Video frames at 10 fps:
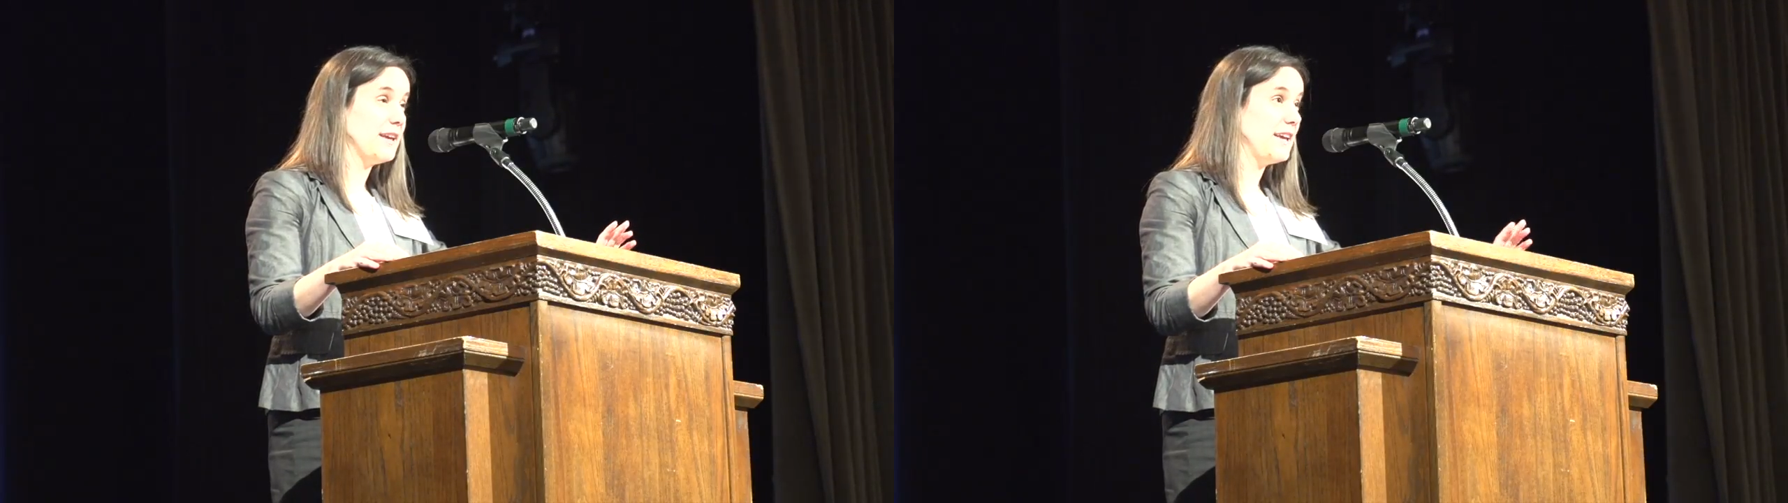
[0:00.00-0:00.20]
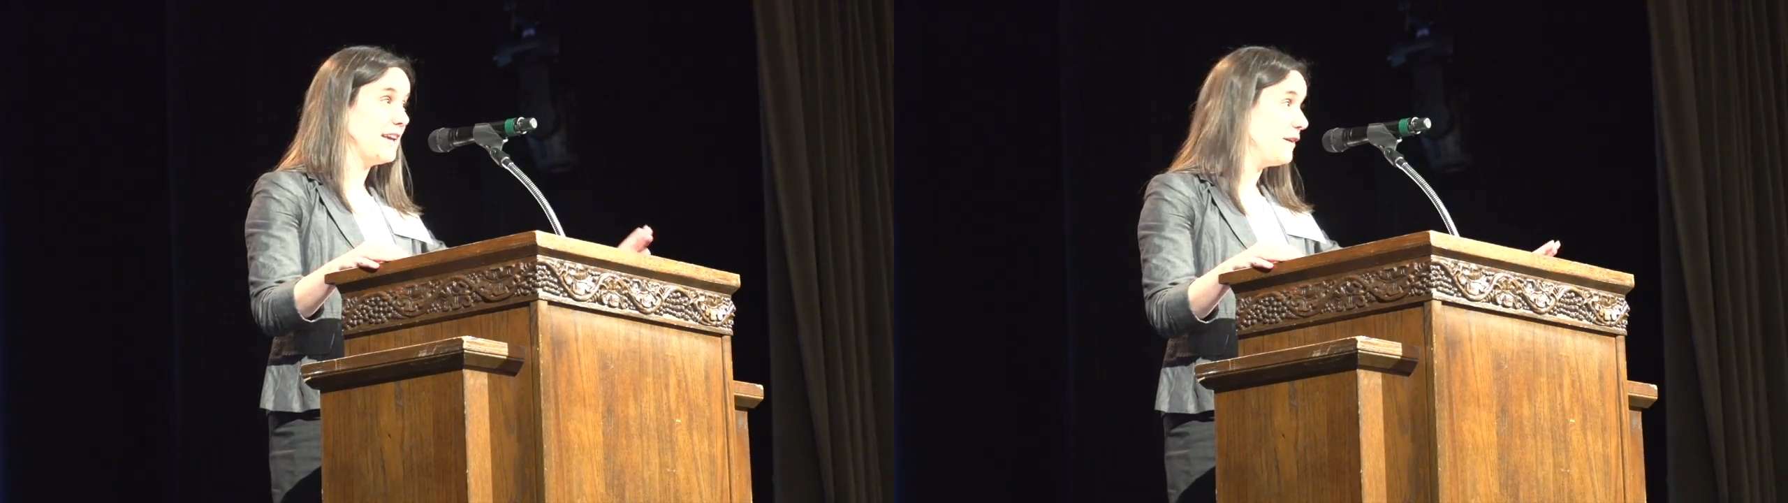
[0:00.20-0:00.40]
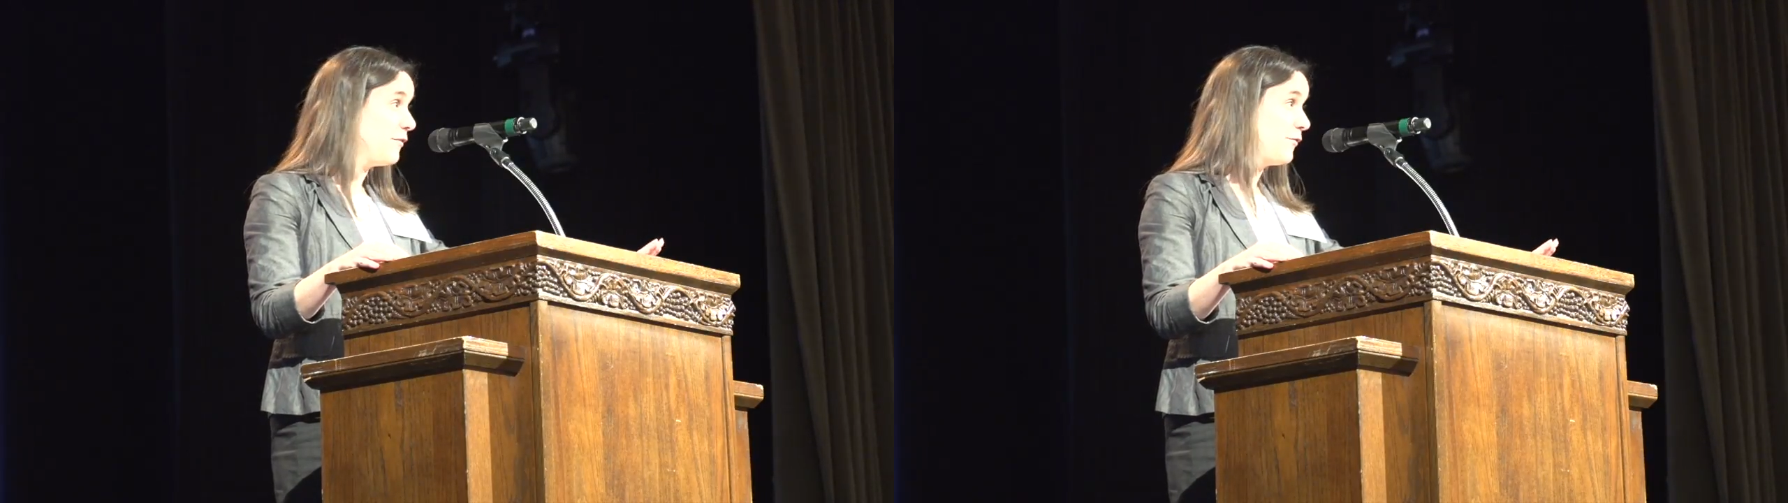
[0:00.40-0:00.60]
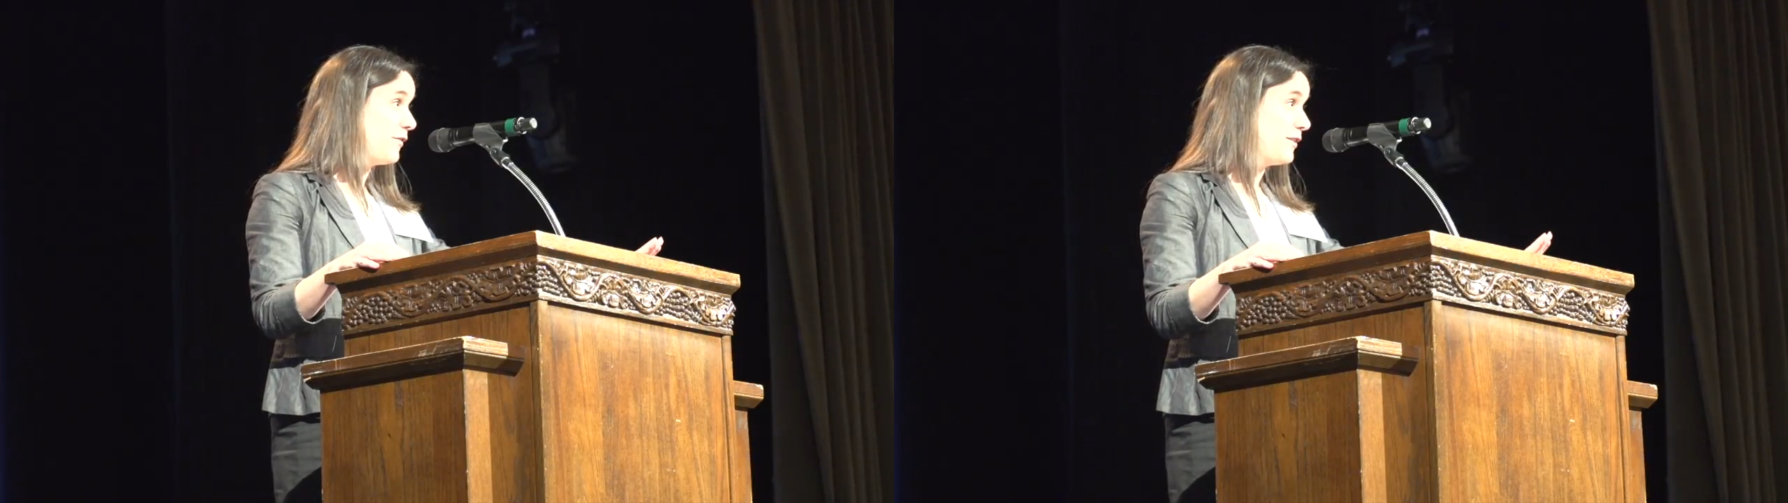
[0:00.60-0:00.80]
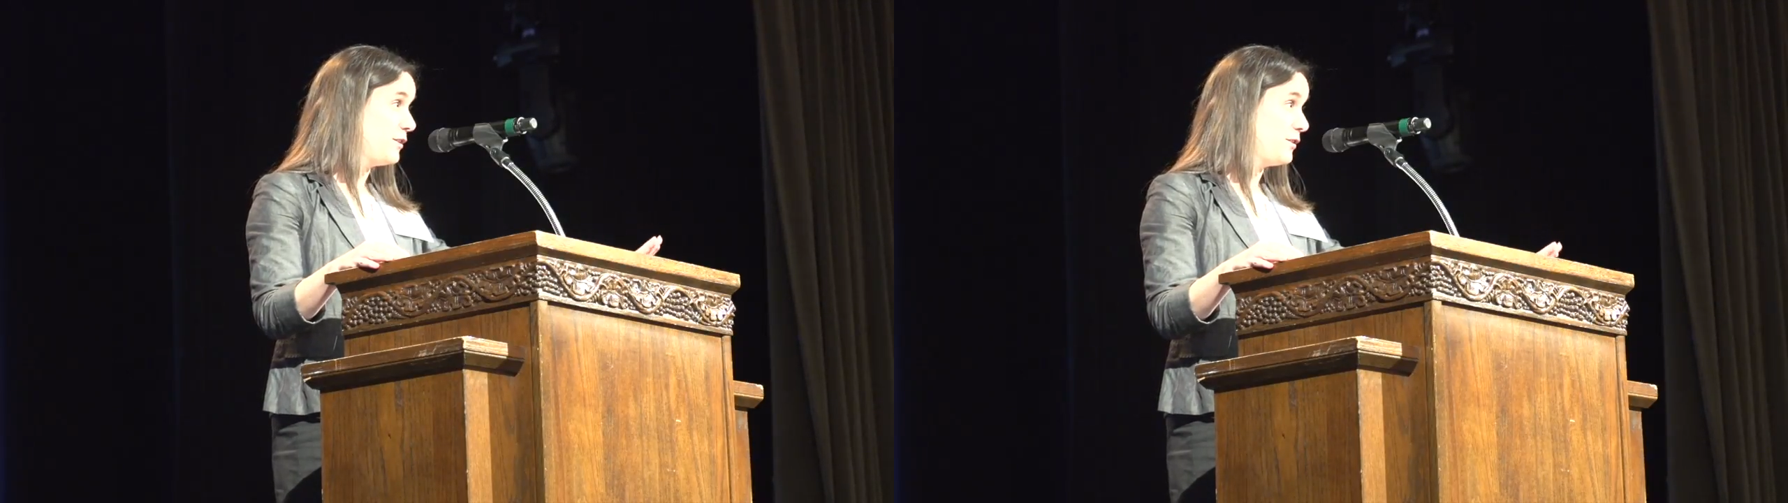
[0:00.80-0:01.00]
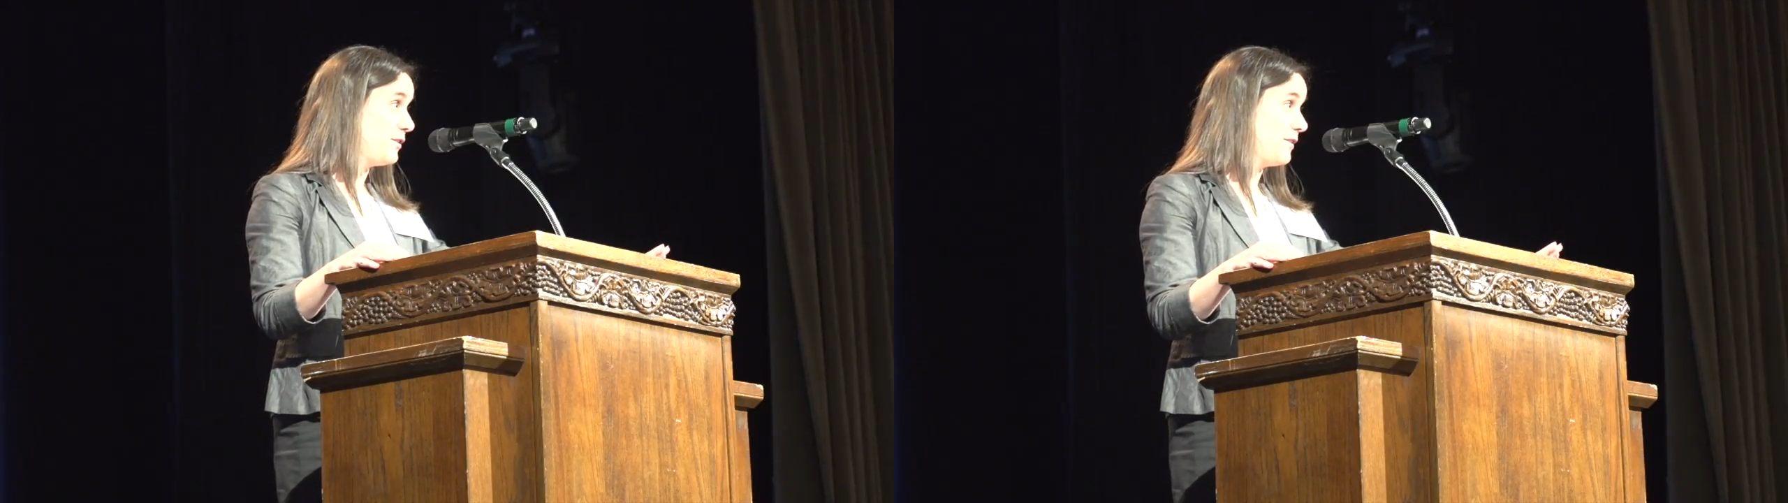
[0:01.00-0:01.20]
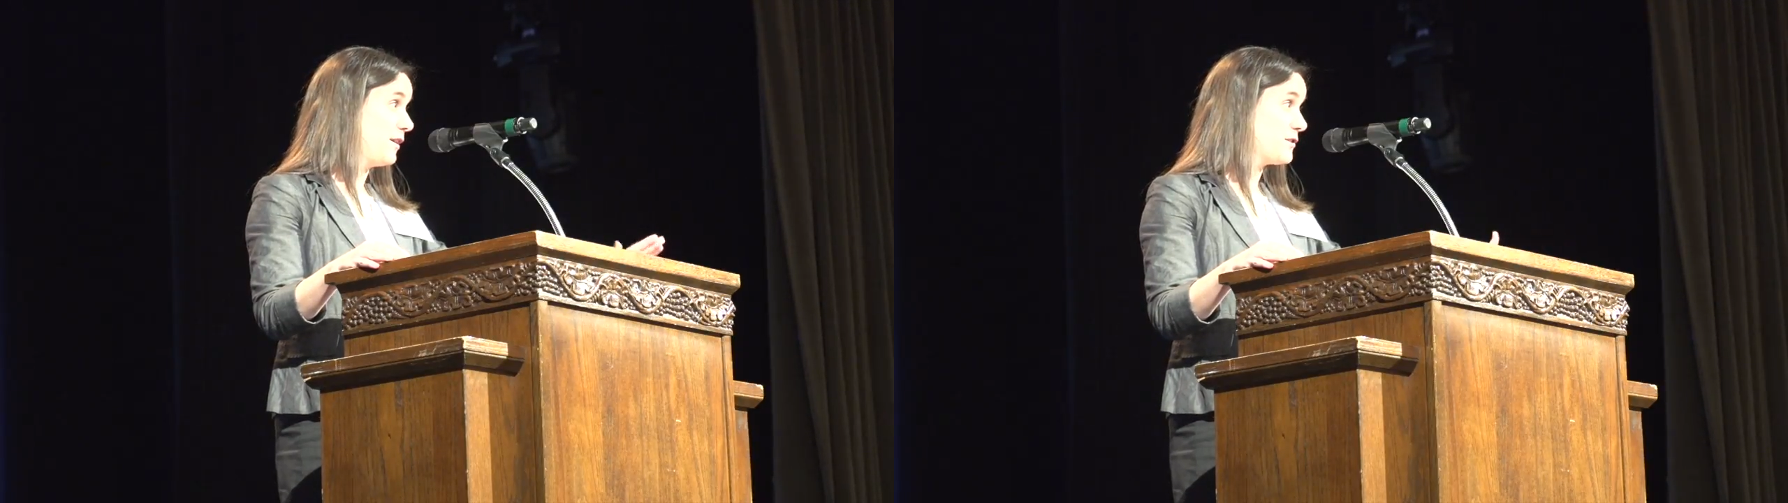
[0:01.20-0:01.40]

If a